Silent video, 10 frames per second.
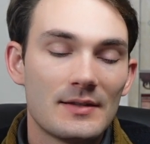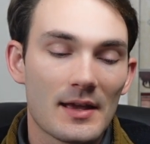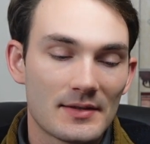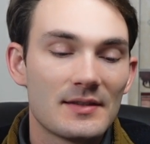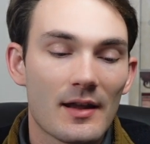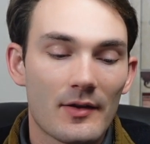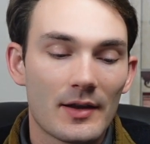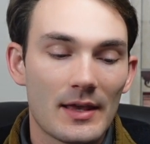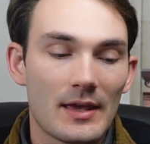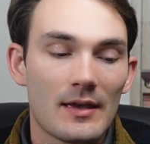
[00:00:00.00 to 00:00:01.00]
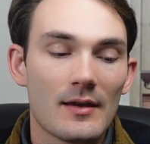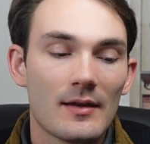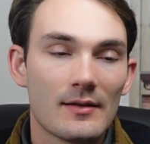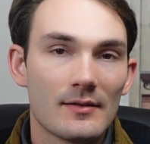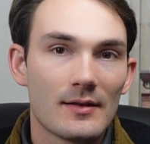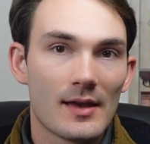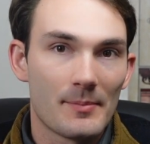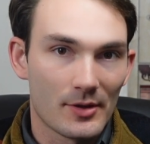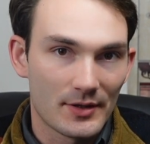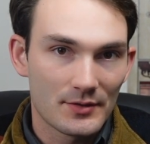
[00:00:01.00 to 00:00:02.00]
dexterity
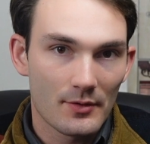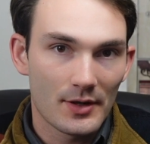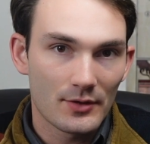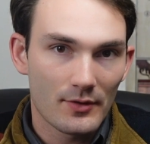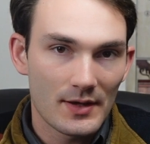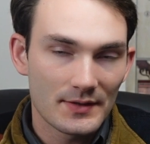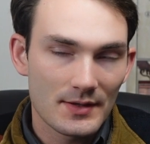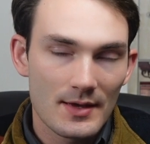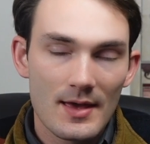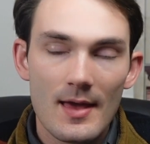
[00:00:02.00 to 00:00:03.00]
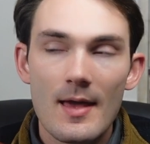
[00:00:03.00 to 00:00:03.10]
ability score increase.